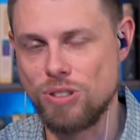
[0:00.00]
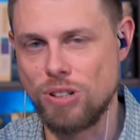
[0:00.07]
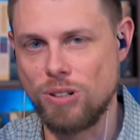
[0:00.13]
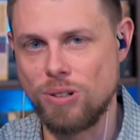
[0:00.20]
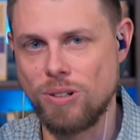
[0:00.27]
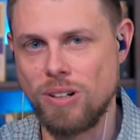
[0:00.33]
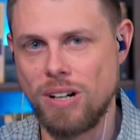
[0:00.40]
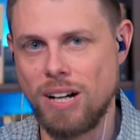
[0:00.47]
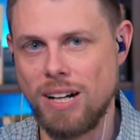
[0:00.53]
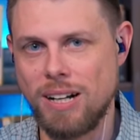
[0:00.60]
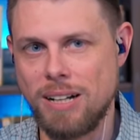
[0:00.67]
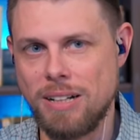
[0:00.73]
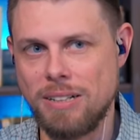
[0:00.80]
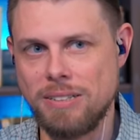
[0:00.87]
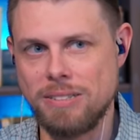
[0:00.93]
So
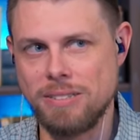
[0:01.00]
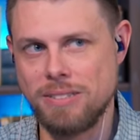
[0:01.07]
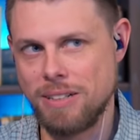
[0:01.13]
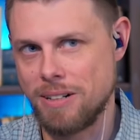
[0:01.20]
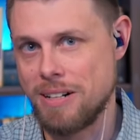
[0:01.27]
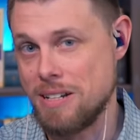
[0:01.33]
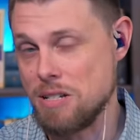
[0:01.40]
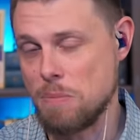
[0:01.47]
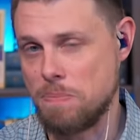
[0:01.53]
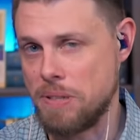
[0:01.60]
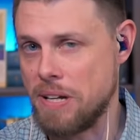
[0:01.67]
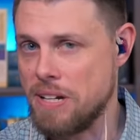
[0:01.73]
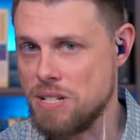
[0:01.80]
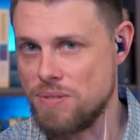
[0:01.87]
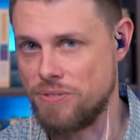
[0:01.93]
there is a
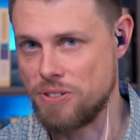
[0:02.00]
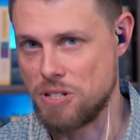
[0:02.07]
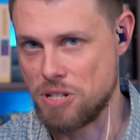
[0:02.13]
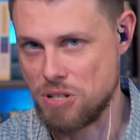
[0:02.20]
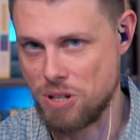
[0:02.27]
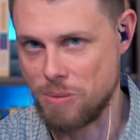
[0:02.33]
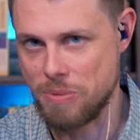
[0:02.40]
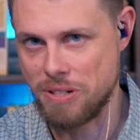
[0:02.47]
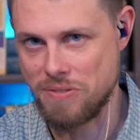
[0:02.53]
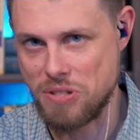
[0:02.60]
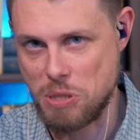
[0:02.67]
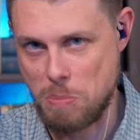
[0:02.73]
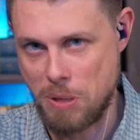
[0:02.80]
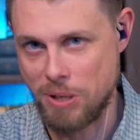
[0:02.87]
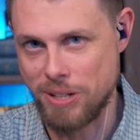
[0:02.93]
place for discernment
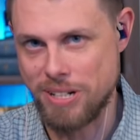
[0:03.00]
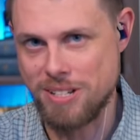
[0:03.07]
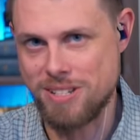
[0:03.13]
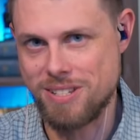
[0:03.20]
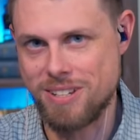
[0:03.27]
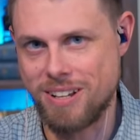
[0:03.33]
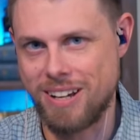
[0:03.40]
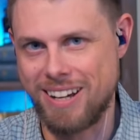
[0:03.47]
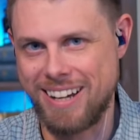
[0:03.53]
of spirits.